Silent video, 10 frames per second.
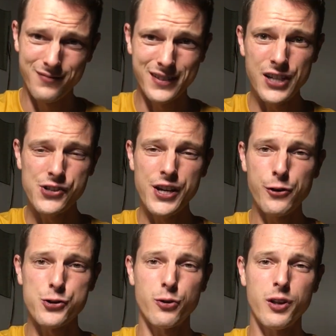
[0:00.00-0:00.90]
teach
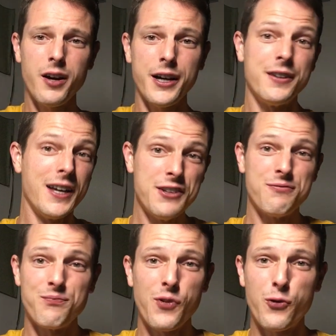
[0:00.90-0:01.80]
English online.
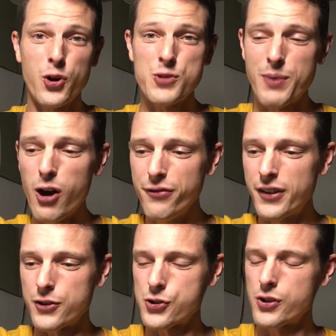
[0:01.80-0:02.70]
And of course,
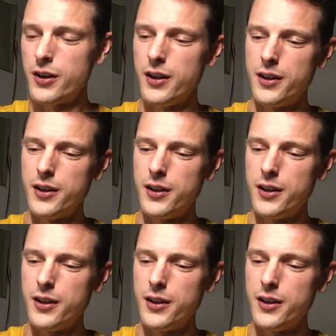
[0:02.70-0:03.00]
Palfish.